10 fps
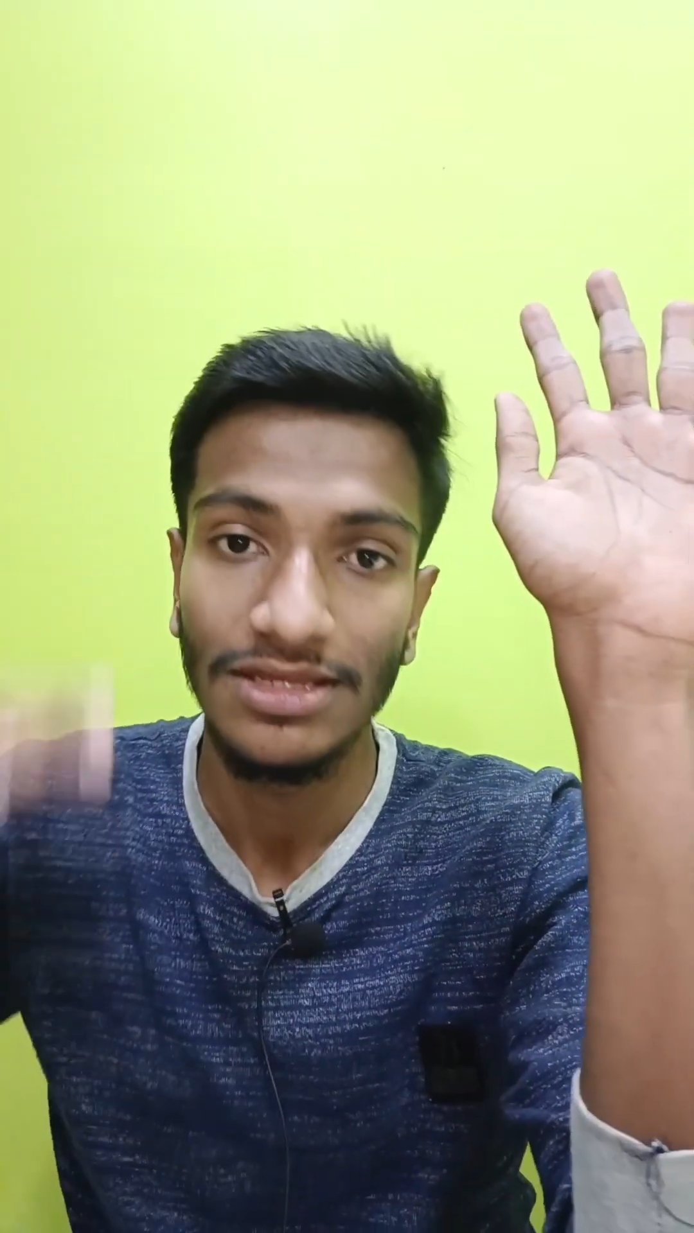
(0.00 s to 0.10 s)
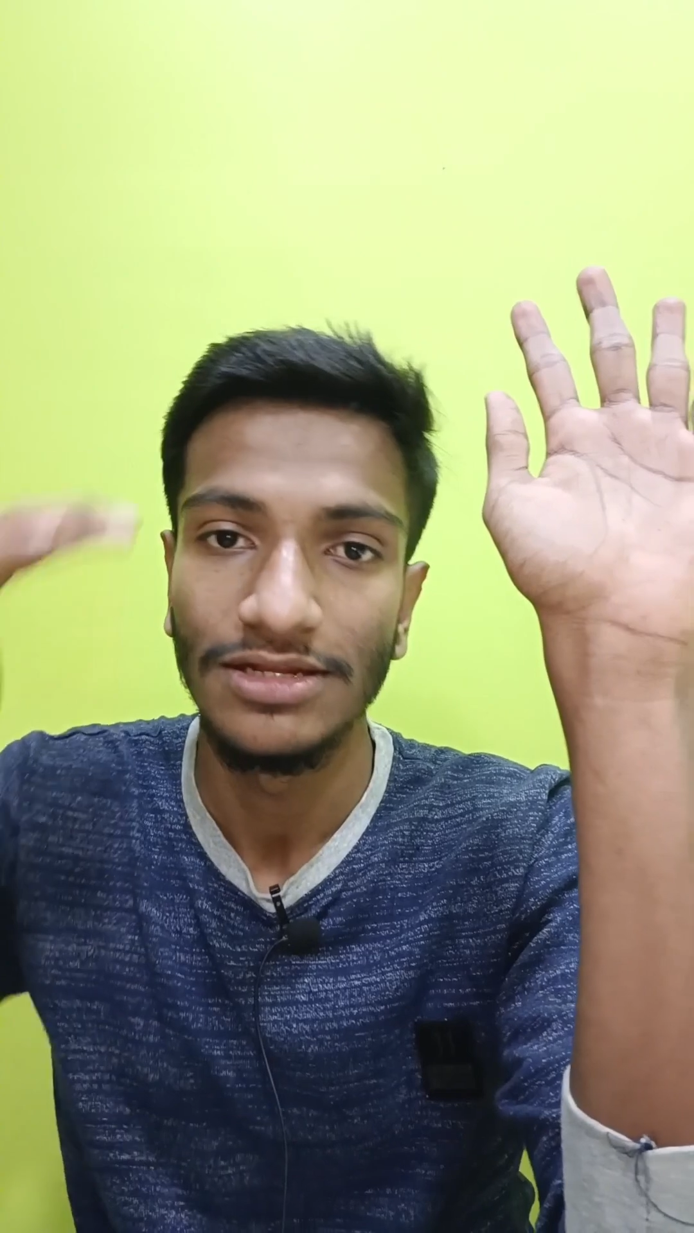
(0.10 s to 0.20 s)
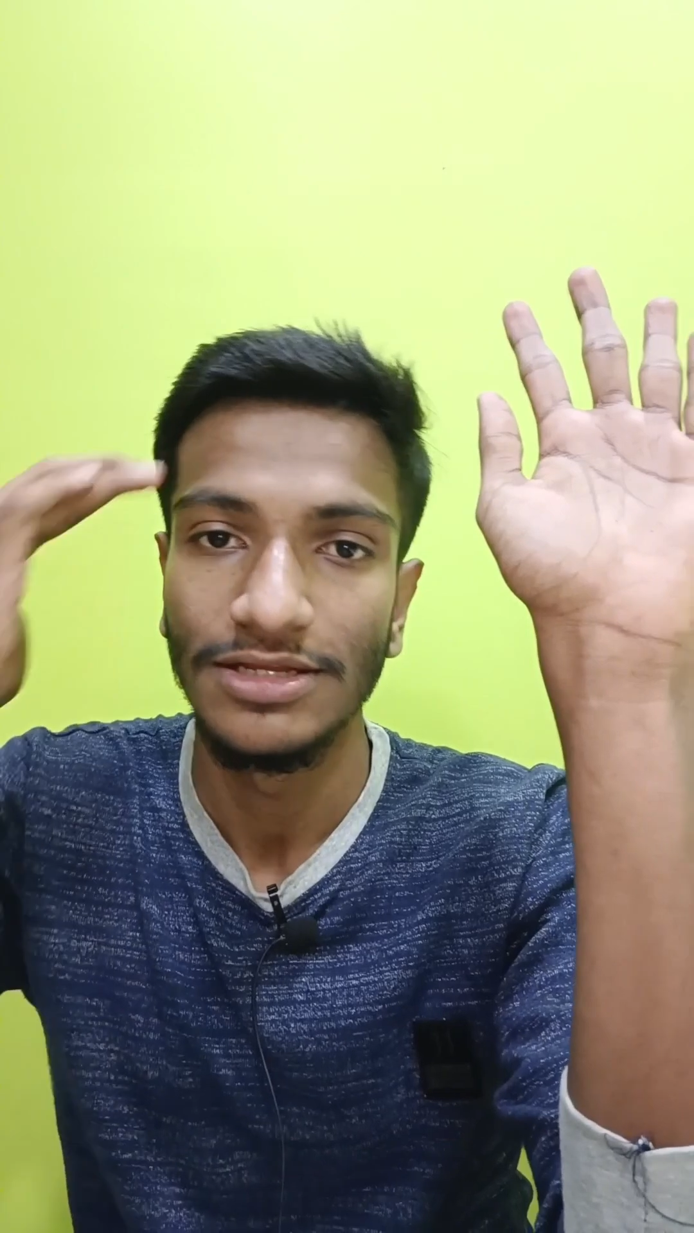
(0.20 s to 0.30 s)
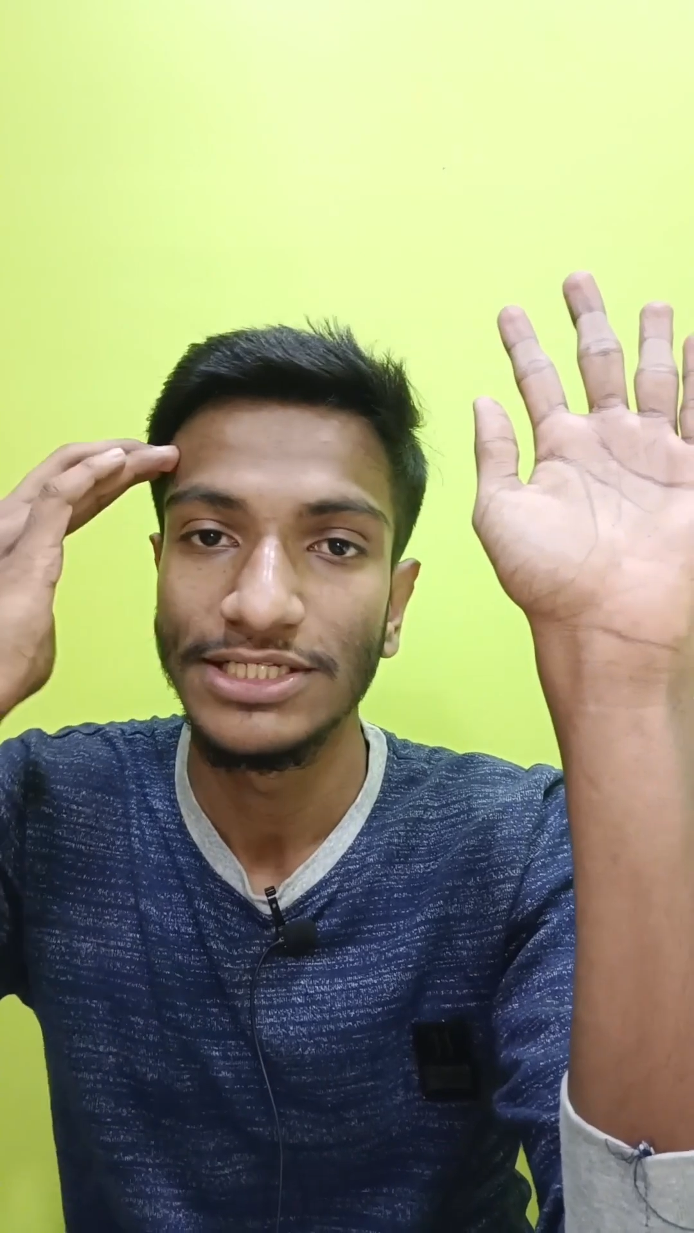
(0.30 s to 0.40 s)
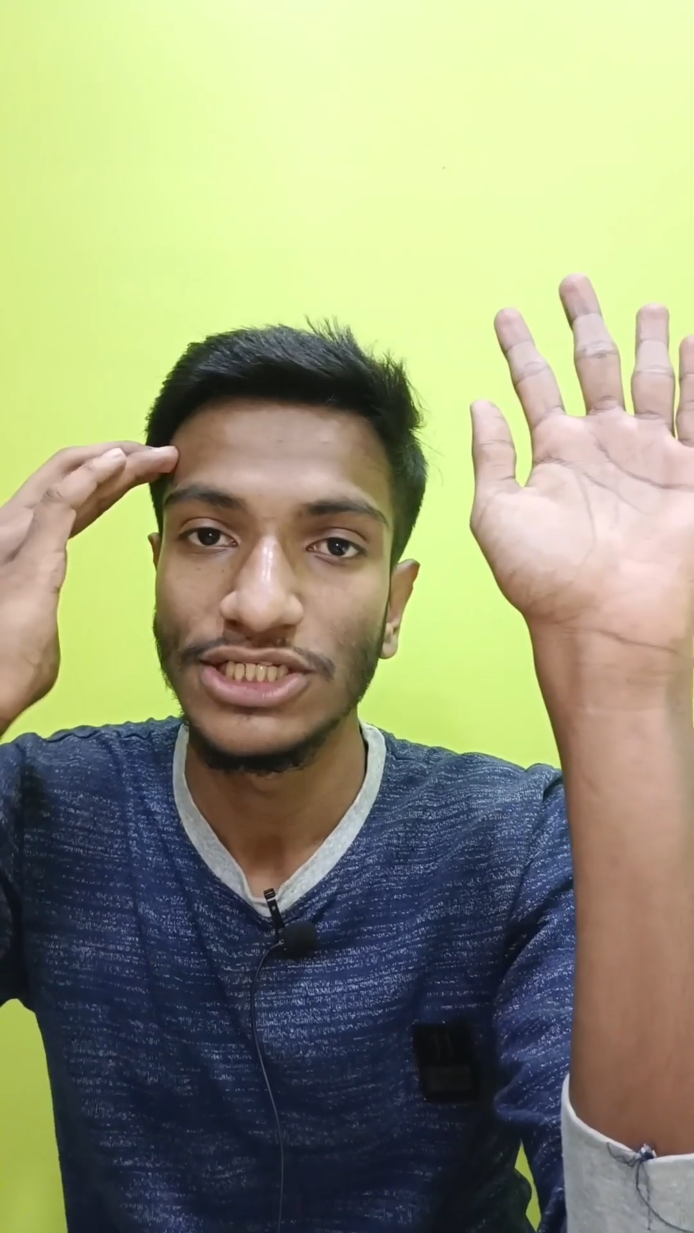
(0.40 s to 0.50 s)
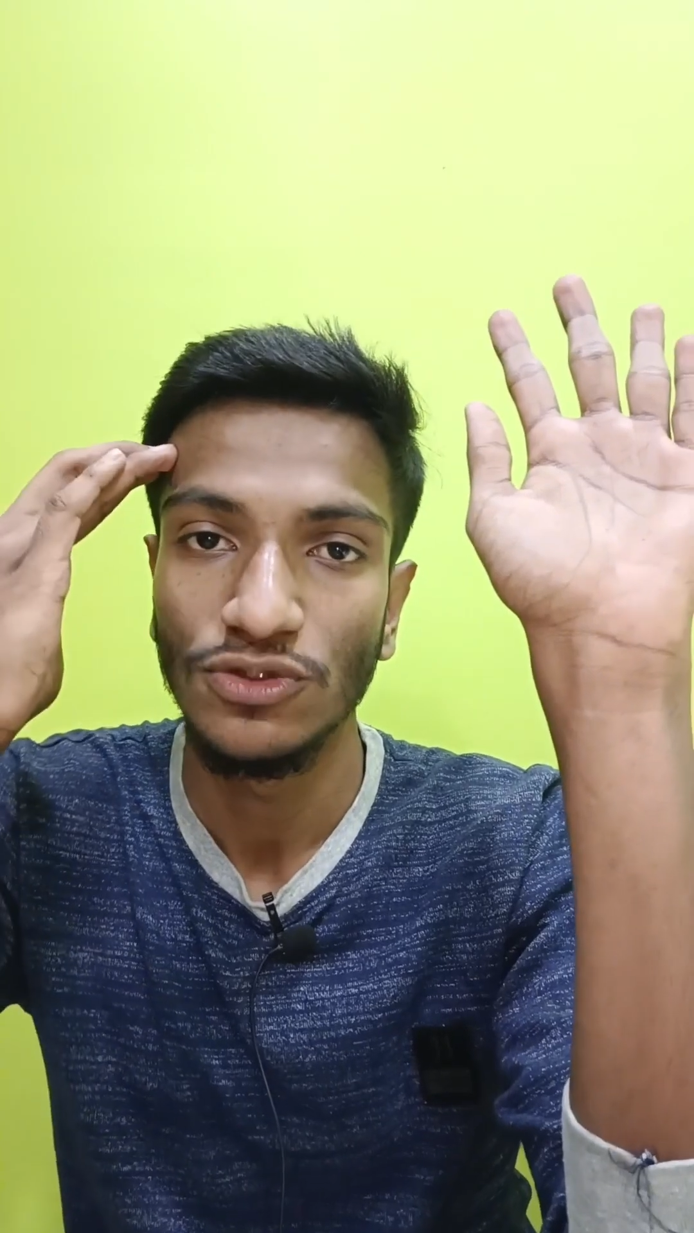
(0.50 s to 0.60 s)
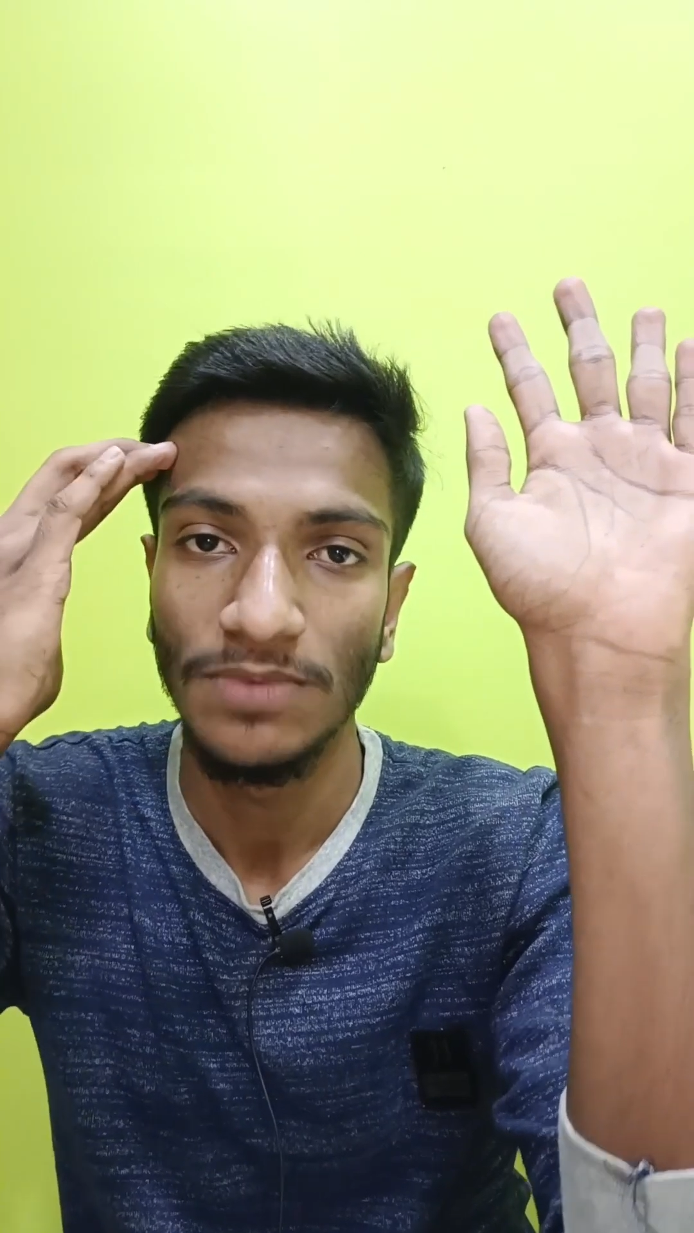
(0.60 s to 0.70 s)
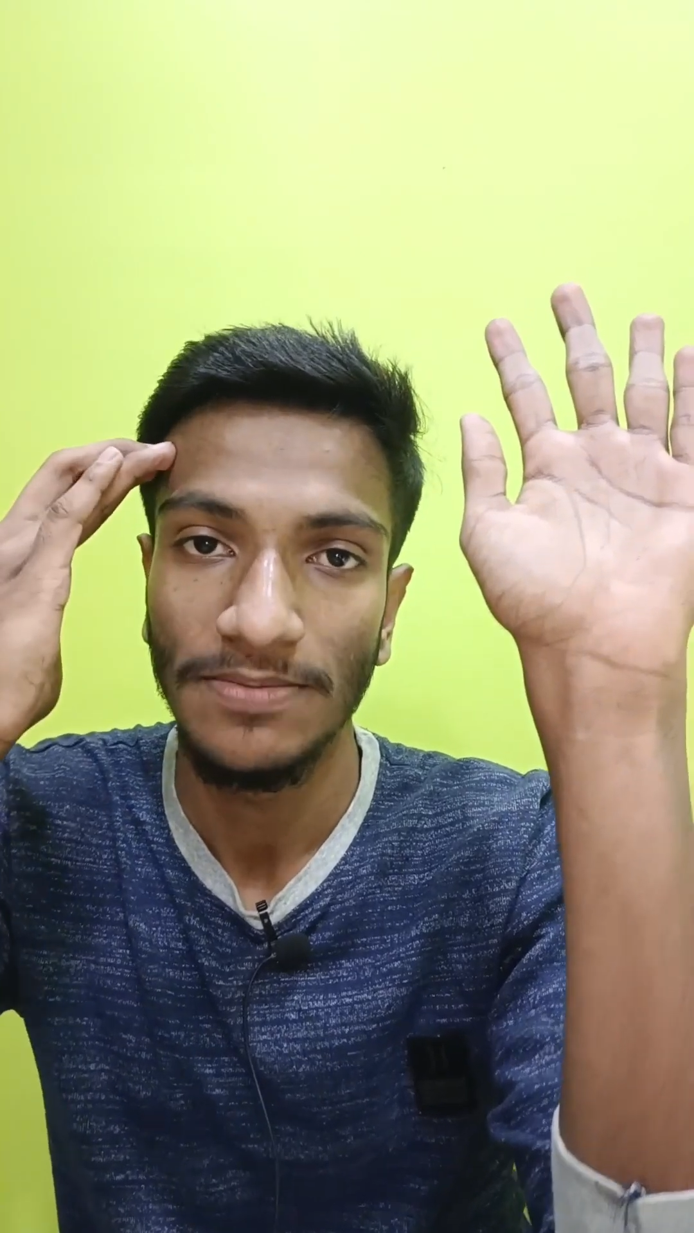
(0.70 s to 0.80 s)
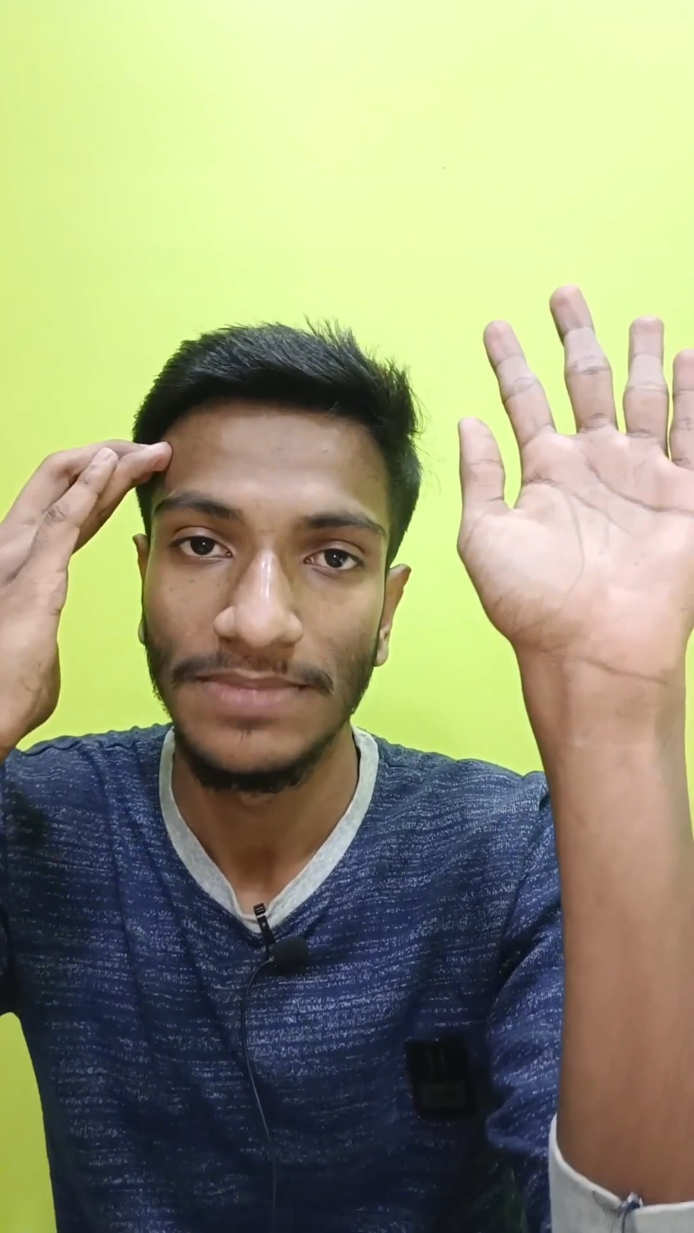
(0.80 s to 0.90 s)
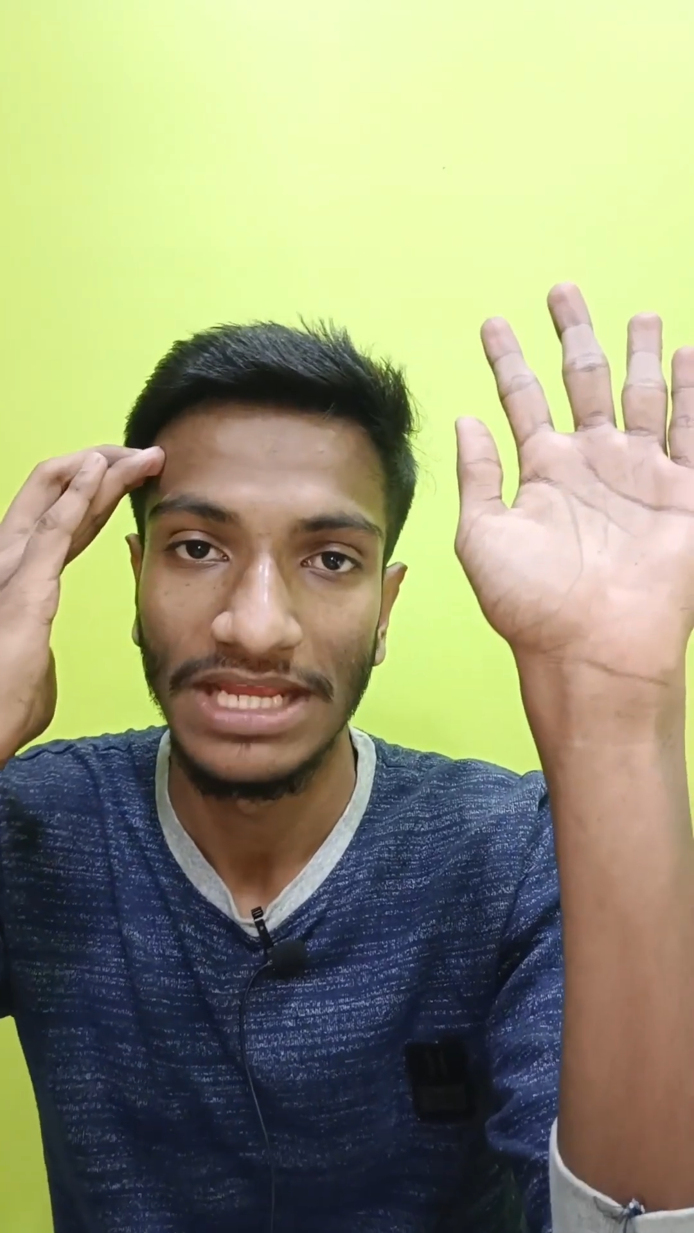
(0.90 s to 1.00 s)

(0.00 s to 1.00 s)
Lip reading: signals to my